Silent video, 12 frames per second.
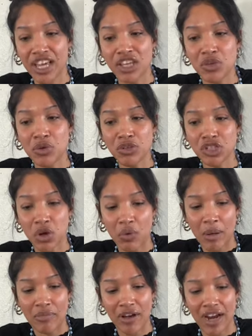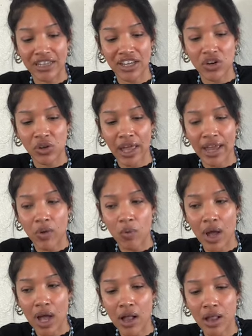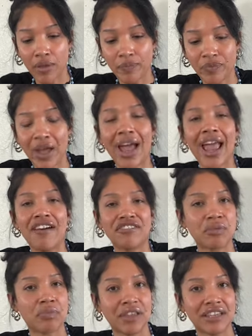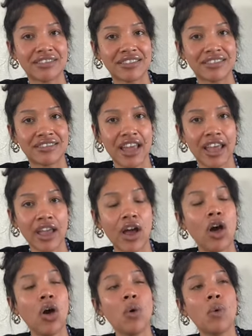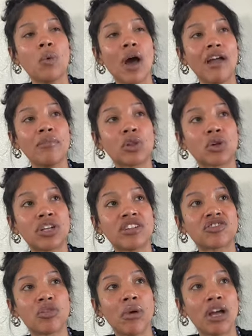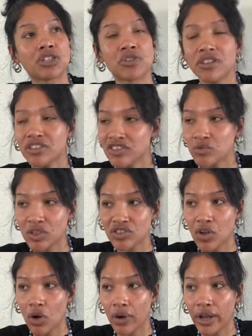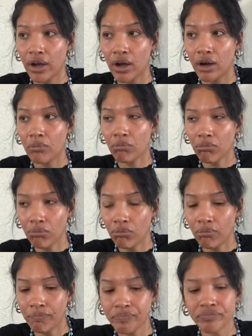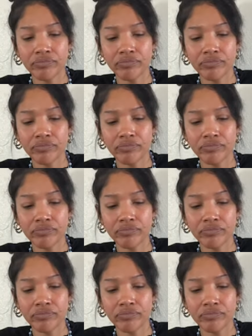You show up finally and you're like, well, I have some things to say. Oh, I'm learning so much. This is what's going on.